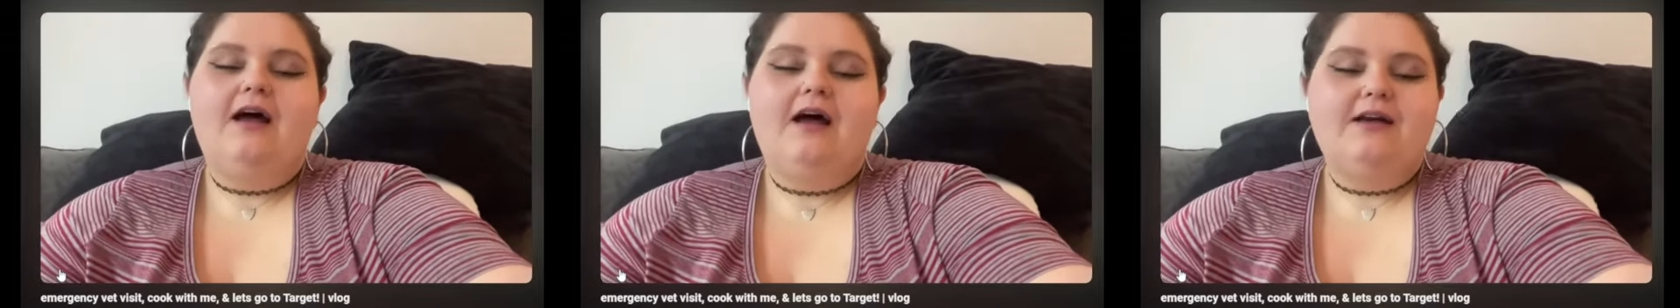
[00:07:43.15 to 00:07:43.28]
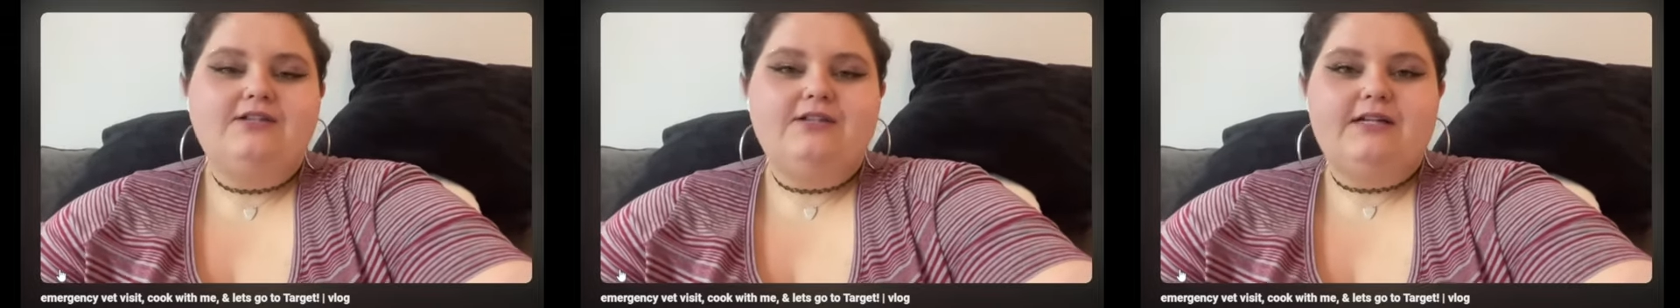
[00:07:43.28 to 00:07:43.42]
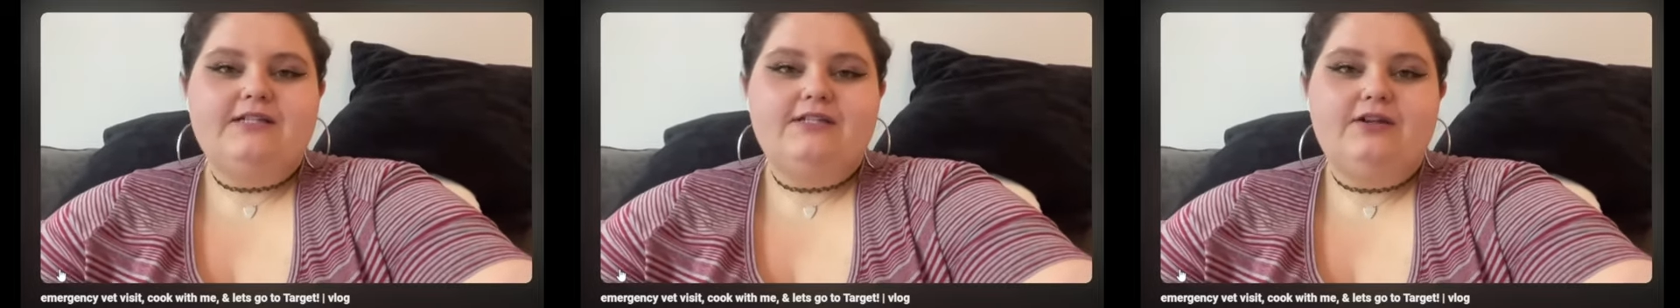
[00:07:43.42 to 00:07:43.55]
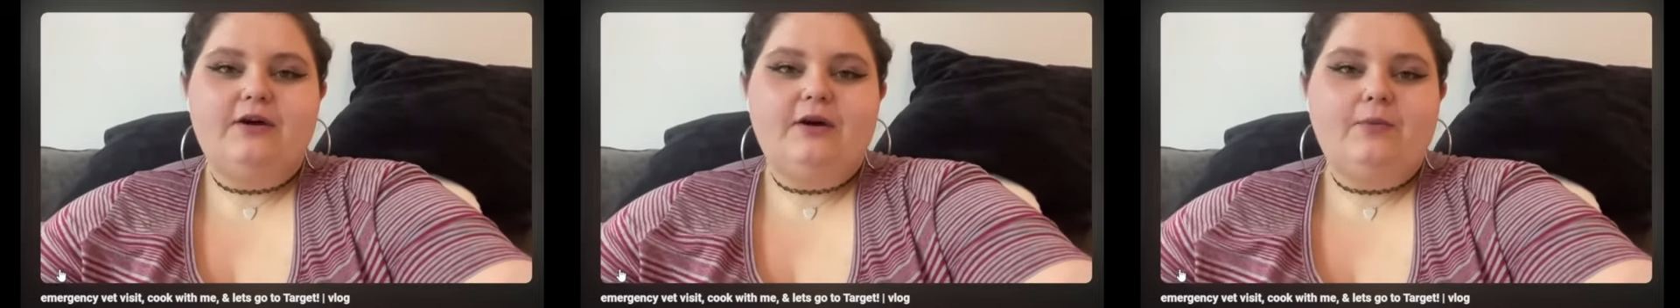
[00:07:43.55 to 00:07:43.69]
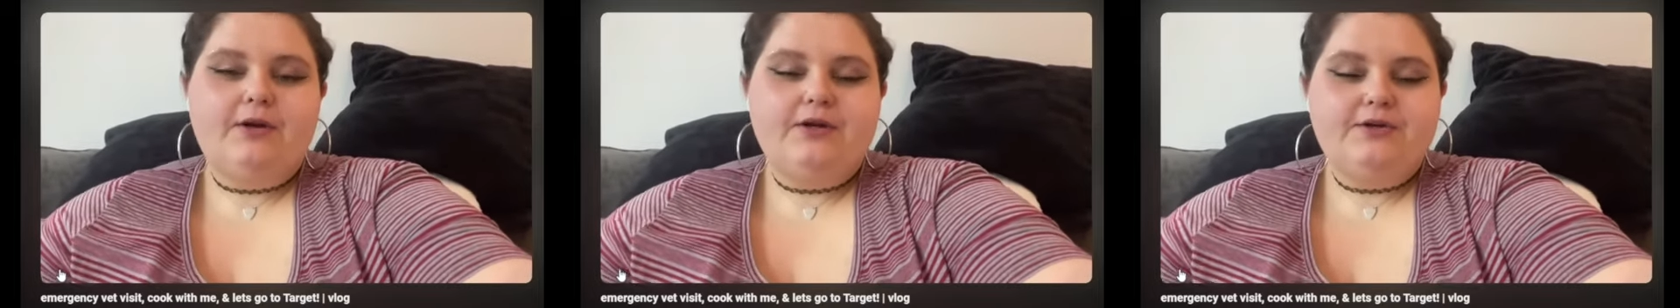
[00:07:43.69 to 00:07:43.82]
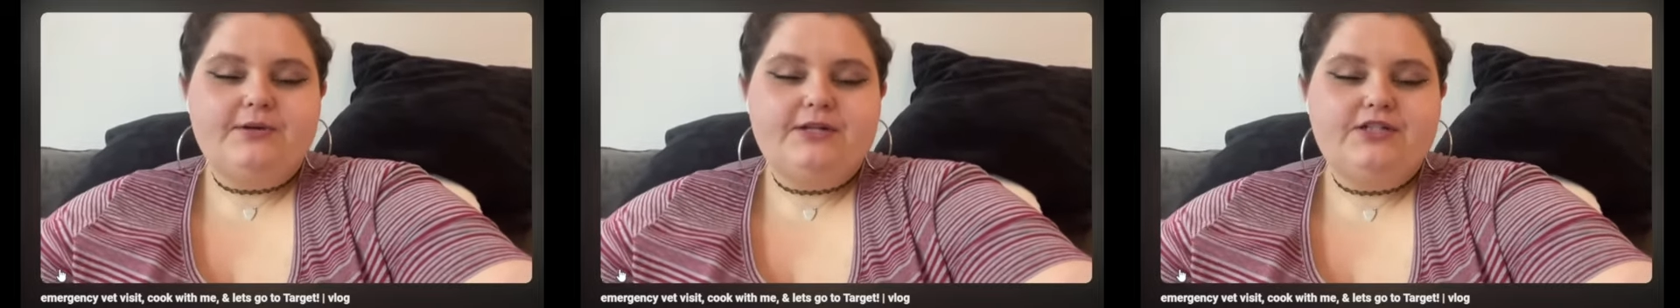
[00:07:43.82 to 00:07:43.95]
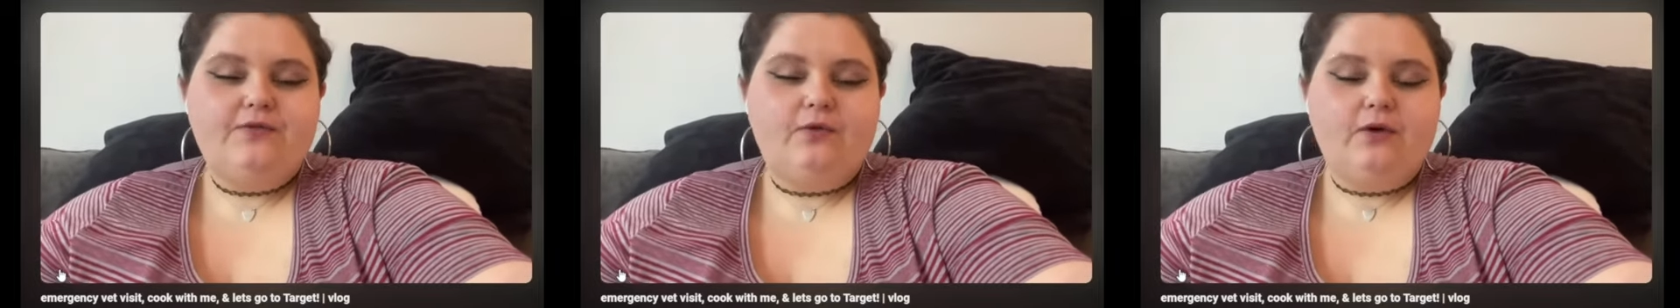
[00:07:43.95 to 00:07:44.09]
As you guys know, I
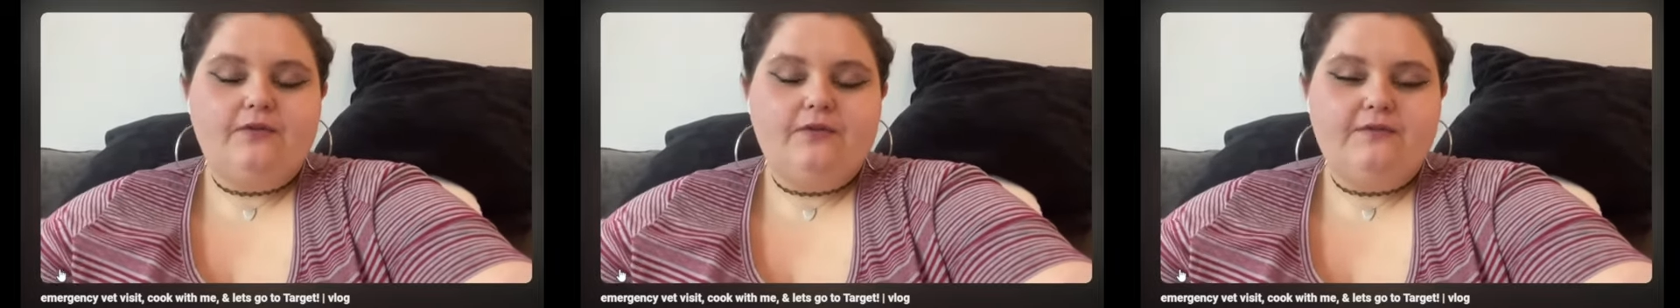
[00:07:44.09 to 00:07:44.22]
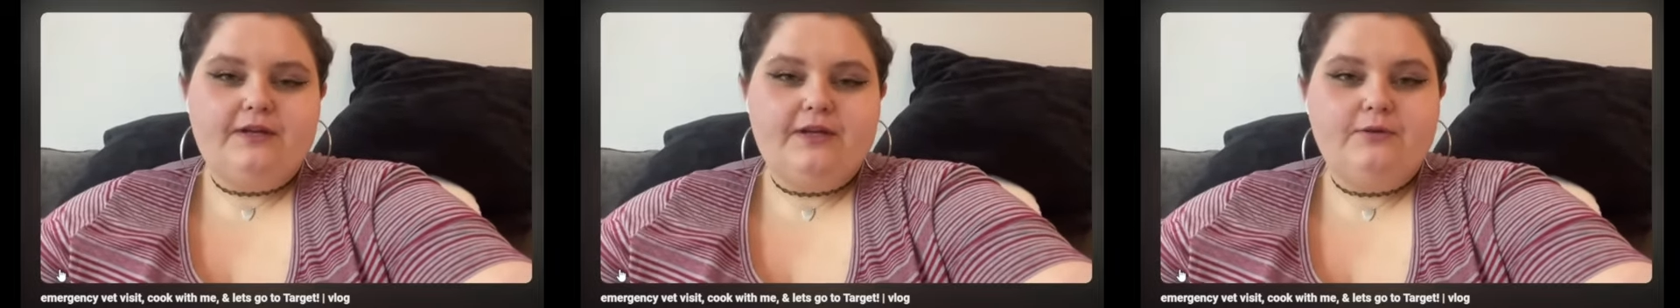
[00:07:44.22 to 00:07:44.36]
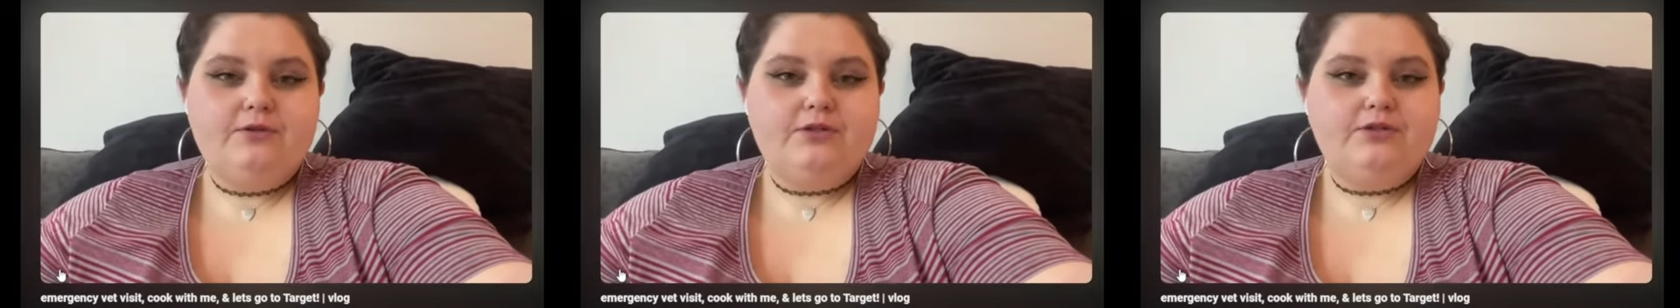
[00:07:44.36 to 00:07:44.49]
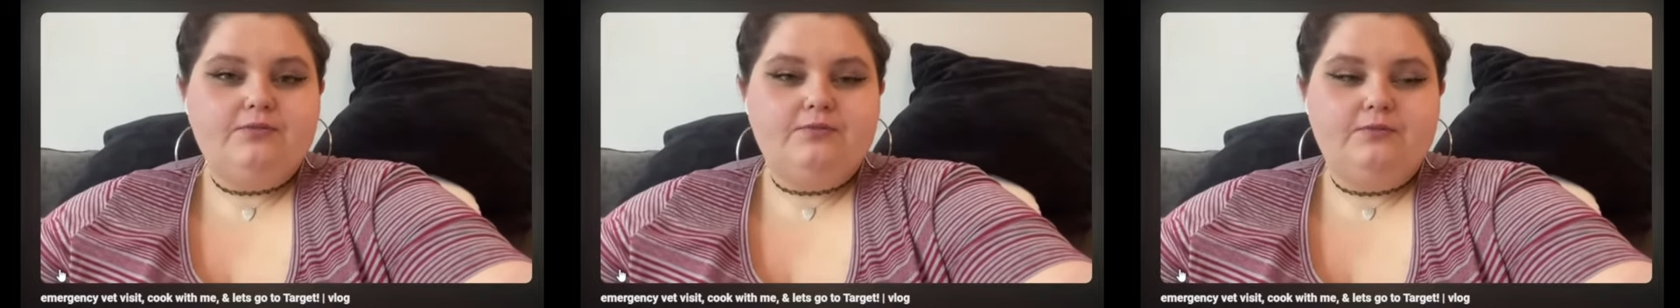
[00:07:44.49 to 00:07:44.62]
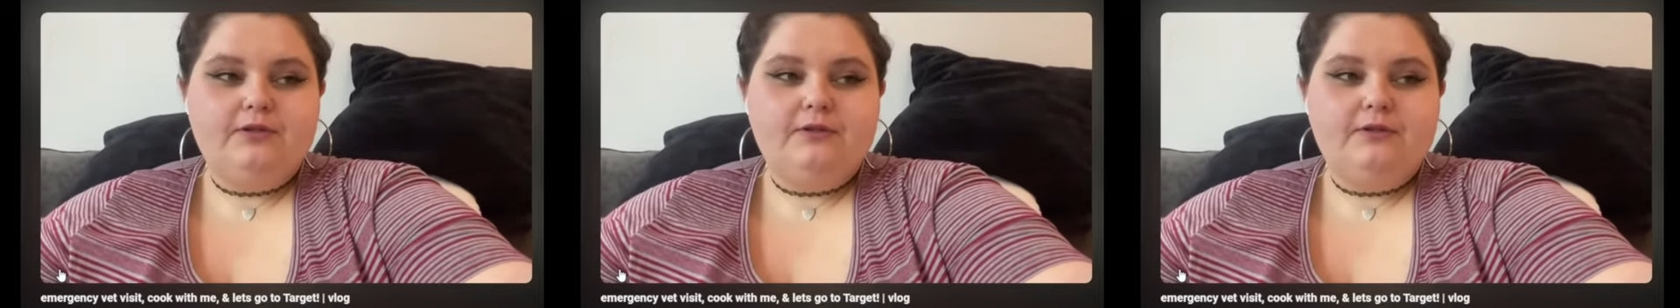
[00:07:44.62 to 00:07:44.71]
wanted to reach 450, which